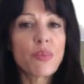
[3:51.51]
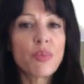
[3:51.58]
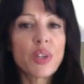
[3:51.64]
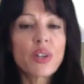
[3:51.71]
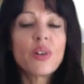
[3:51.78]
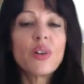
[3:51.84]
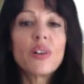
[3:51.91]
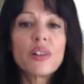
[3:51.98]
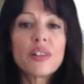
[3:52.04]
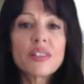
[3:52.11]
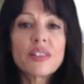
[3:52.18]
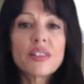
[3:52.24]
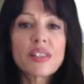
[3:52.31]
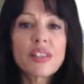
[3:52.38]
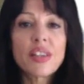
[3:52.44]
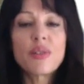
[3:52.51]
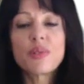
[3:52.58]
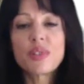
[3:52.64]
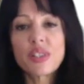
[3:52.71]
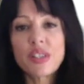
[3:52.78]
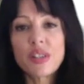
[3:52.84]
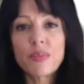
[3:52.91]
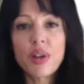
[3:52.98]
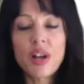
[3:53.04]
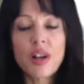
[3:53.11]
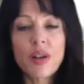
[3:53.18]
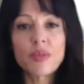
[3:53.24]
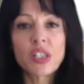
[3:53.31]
because he was in Palm